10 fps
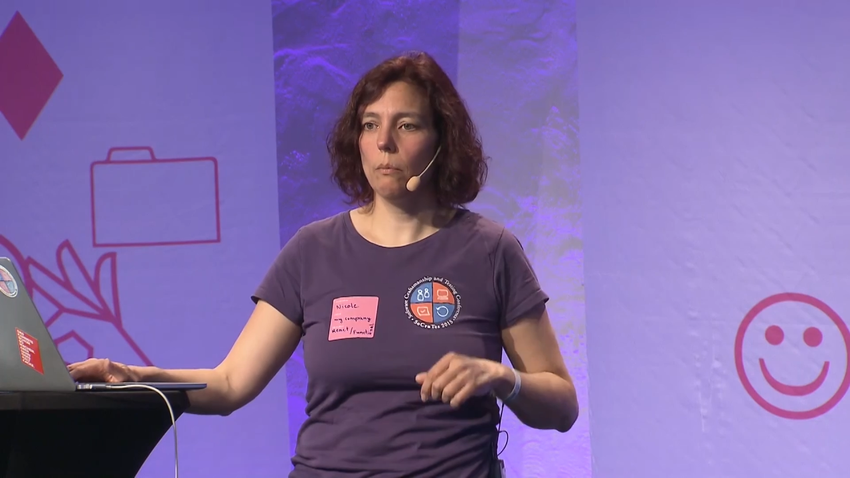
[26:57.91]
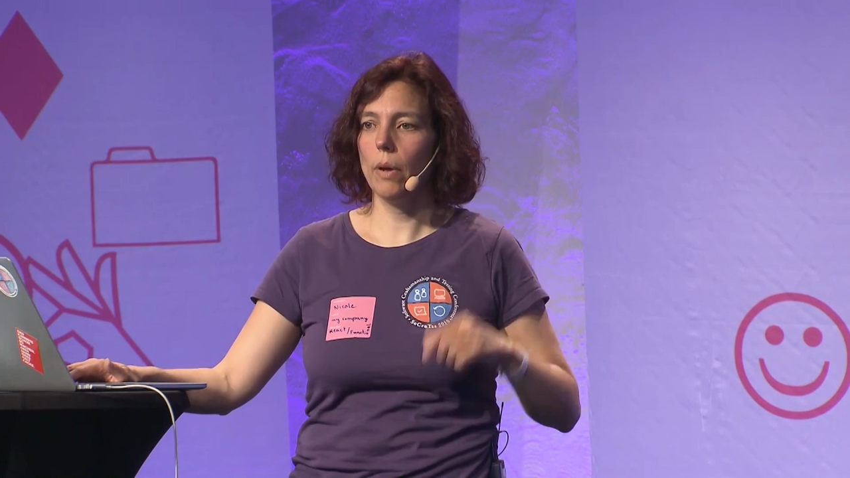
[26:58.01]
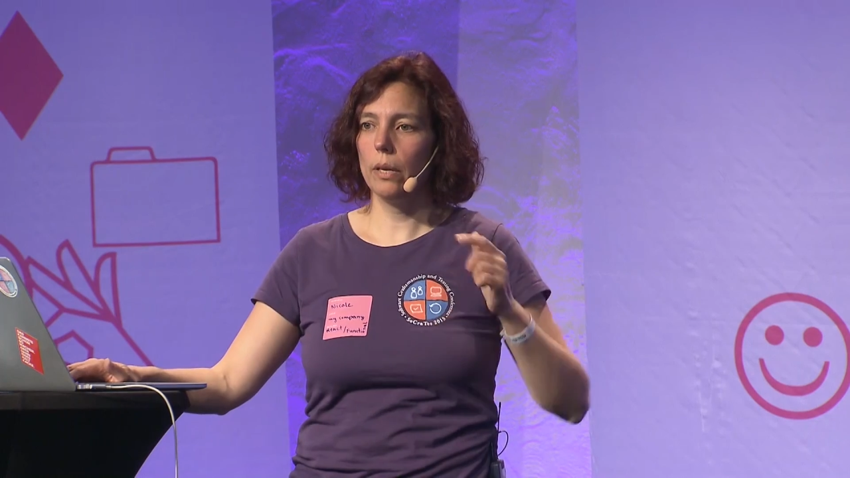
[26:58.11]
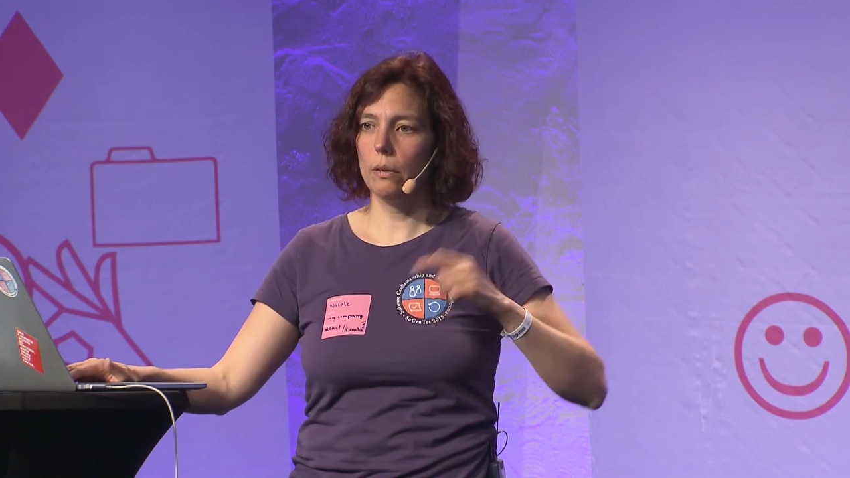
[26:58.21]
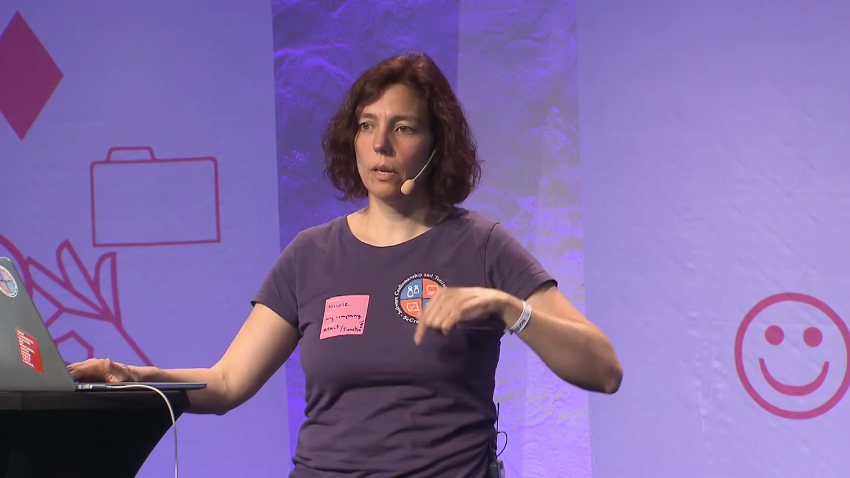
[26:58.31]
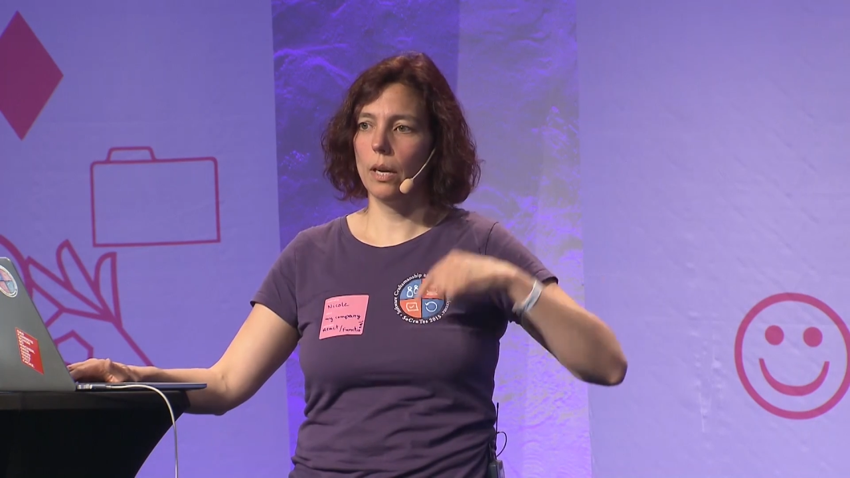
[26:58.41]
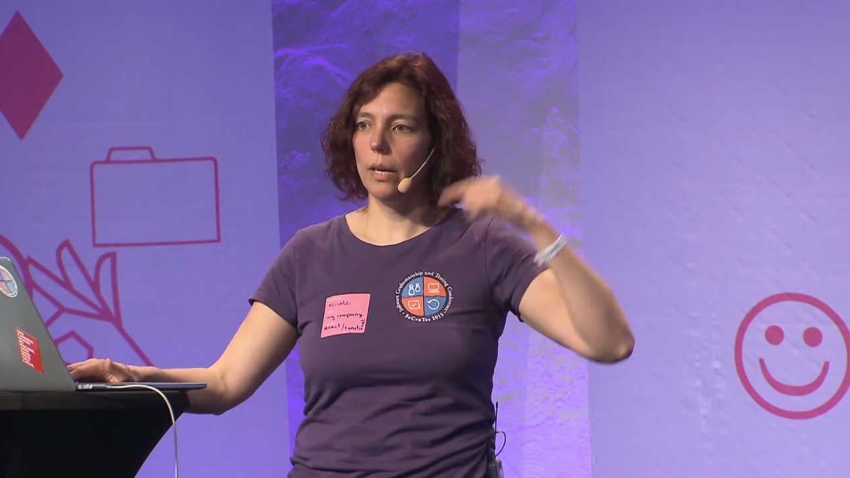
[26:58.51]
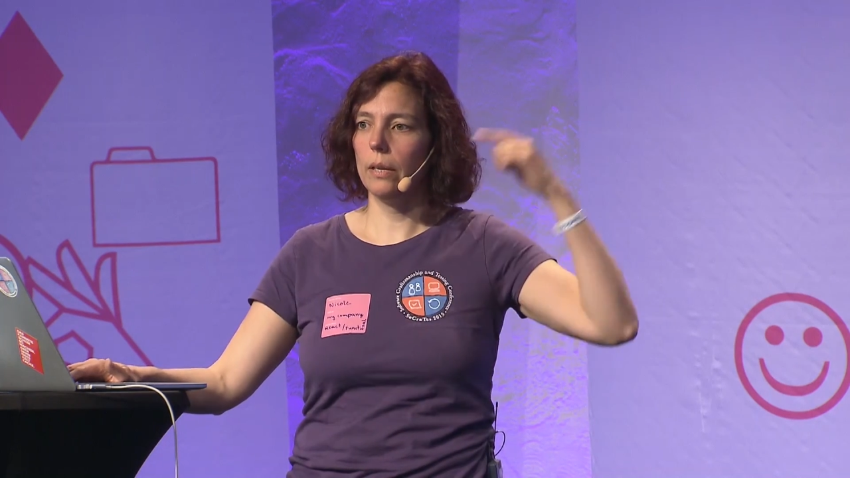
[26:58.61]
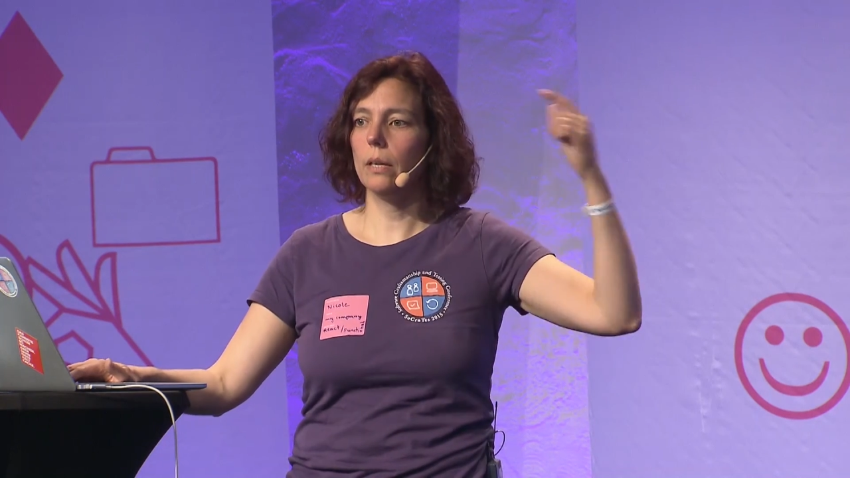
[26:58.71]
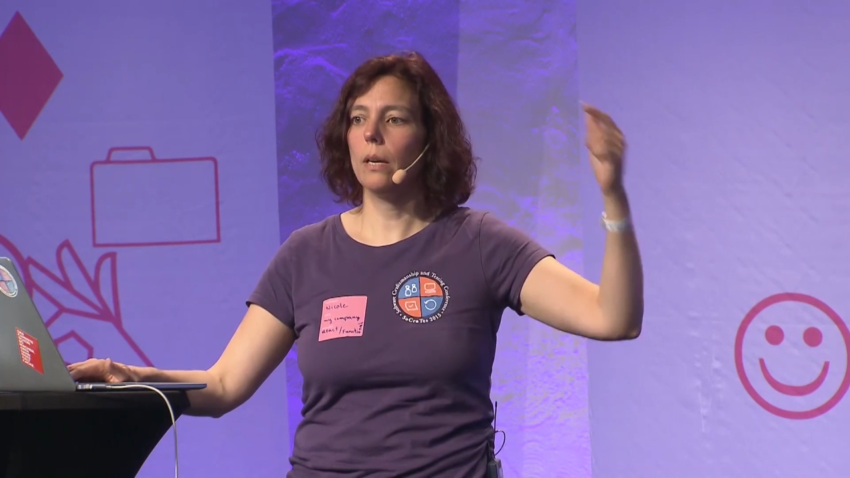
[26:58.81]
and you can
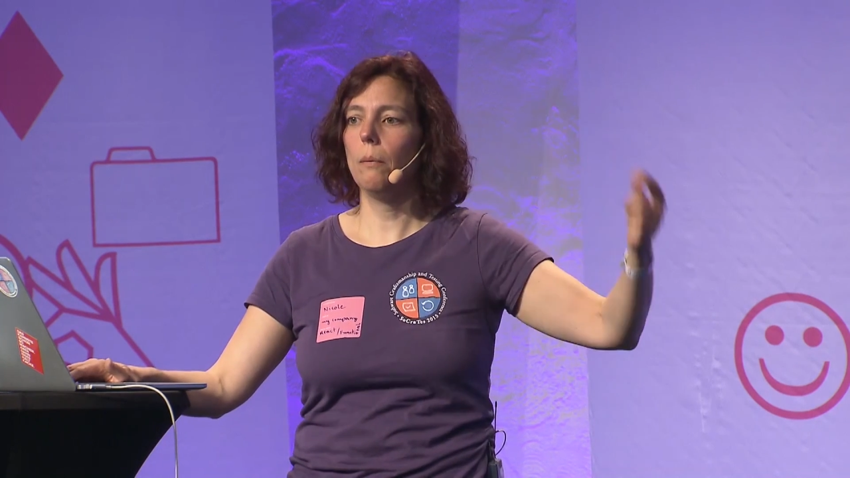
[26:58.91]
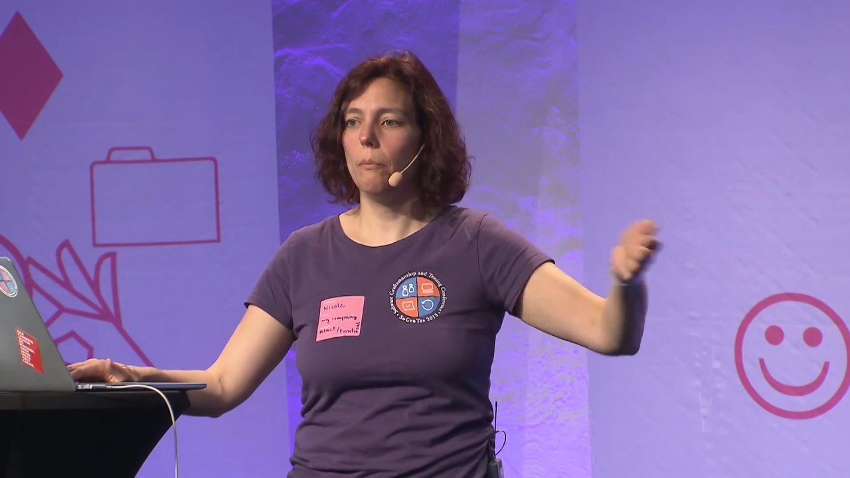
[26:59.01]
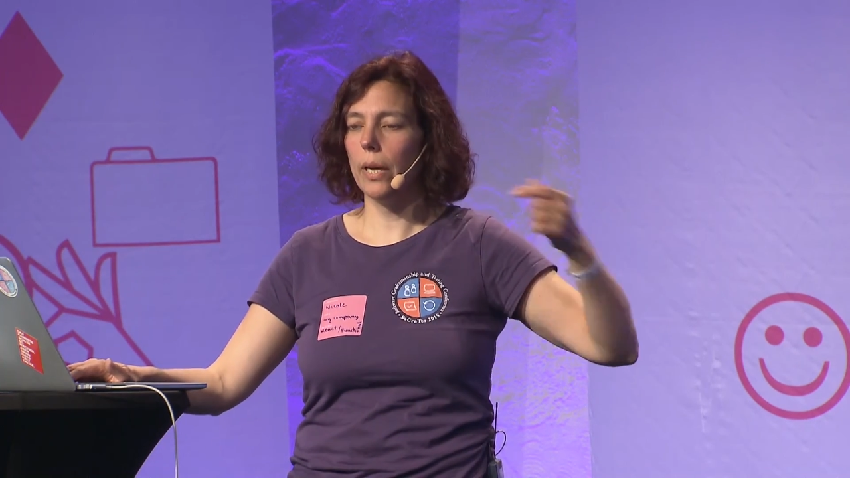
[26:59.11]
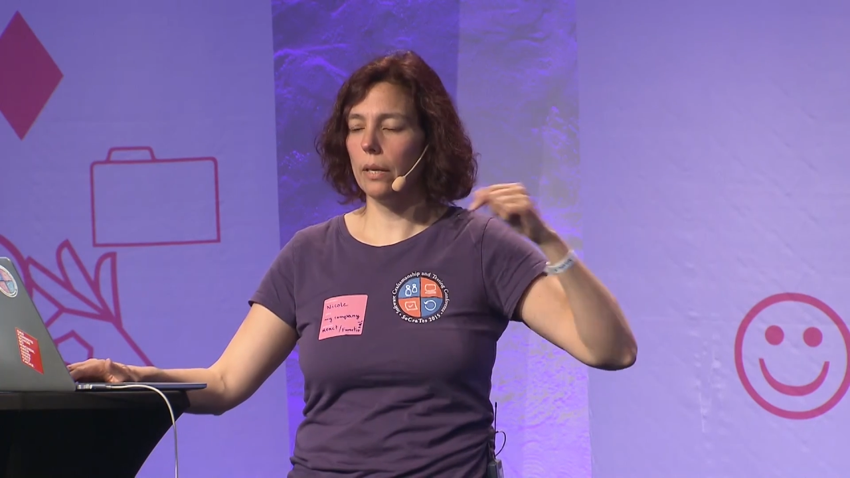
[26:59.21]
later come back